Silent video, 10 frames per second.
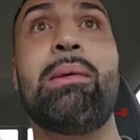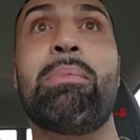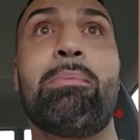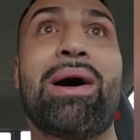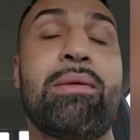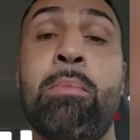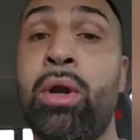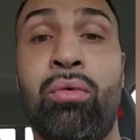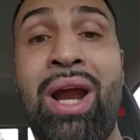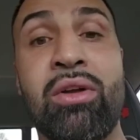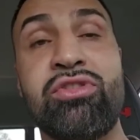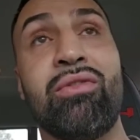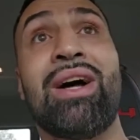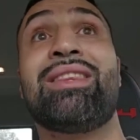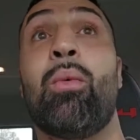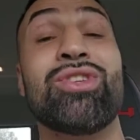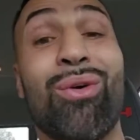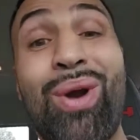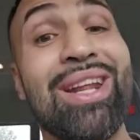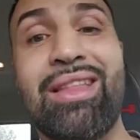but by the middle rounds, Gervonta was
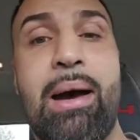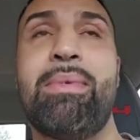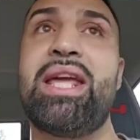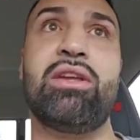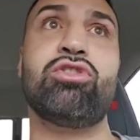already dominating.